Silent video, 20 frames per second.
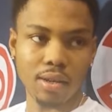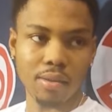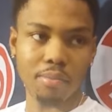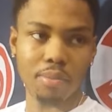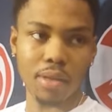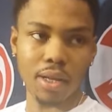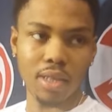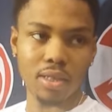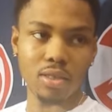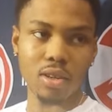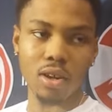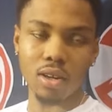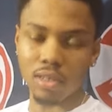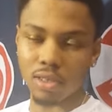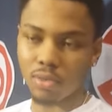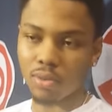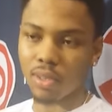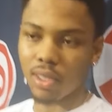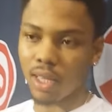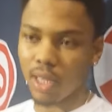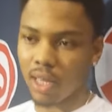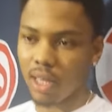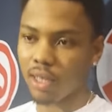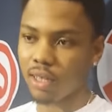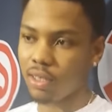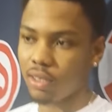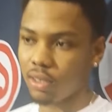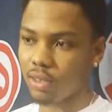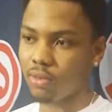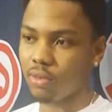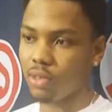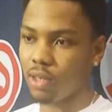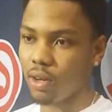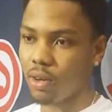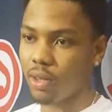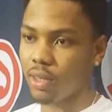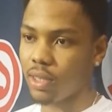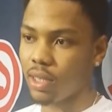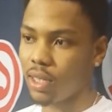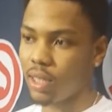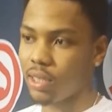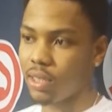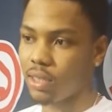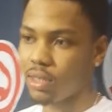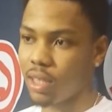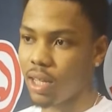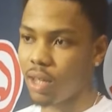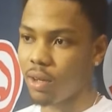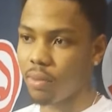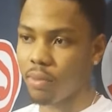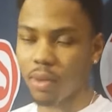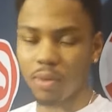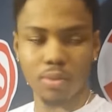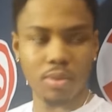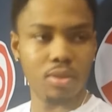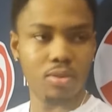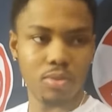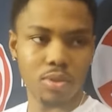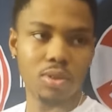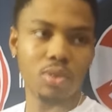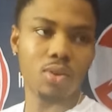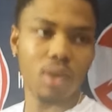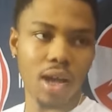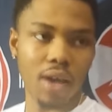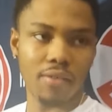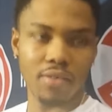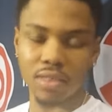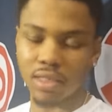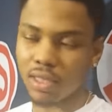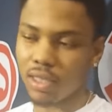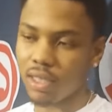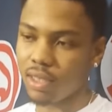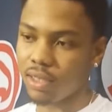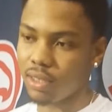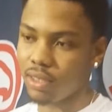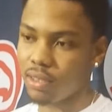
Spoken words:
there and play as hard as we can because, at the end of the day, we do have a chance.